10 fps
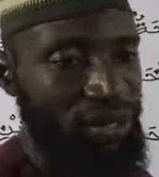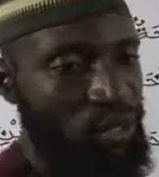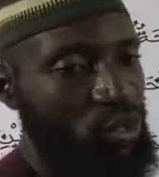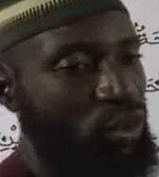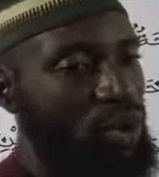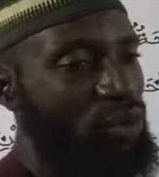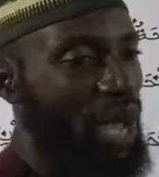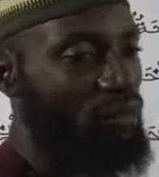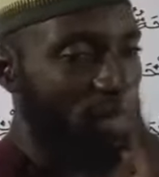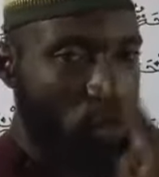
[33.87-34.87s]
So when we
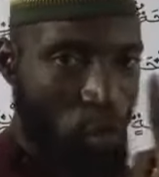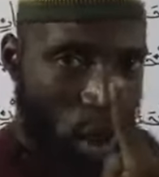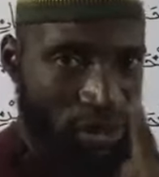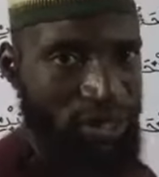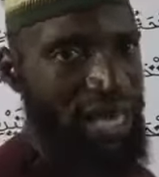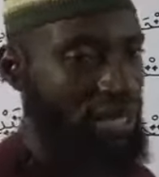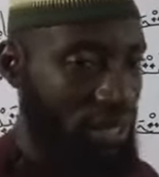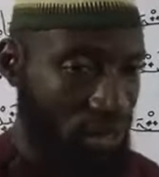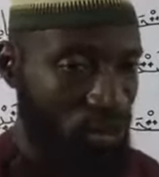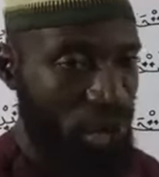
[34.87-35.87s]
have a word that is
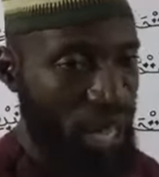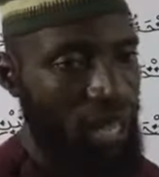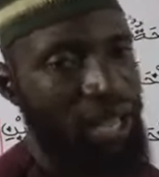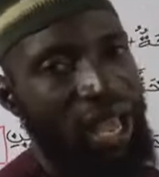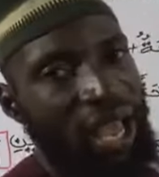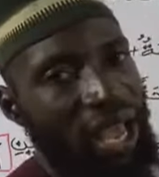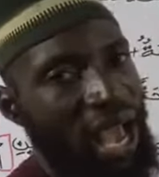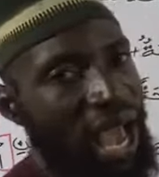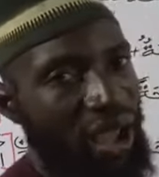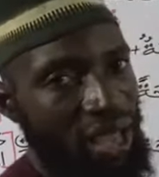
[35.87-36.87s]
singular,
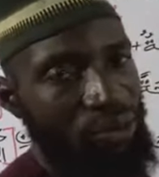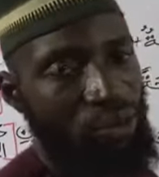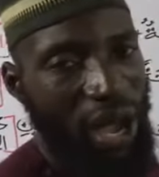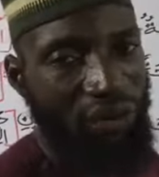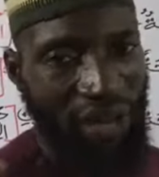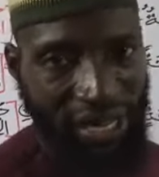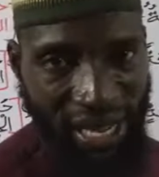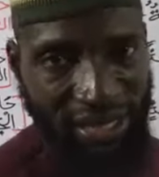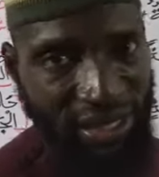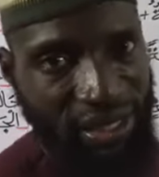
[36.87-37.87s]
and we have an
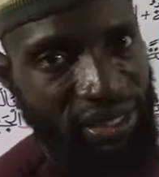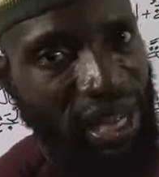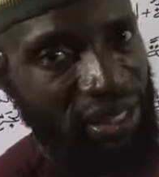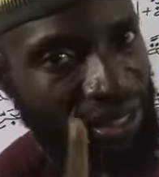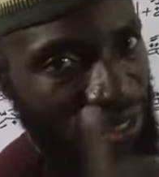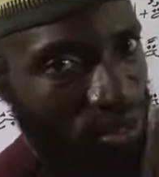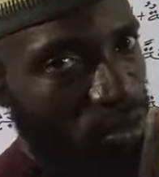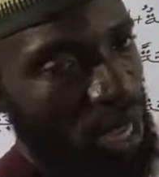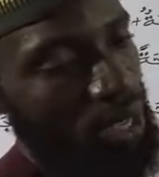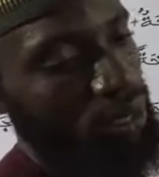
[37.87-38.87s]
entity that is
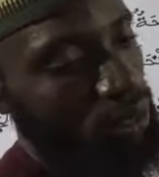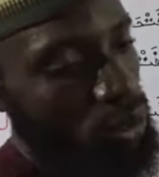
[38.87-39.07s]
singular.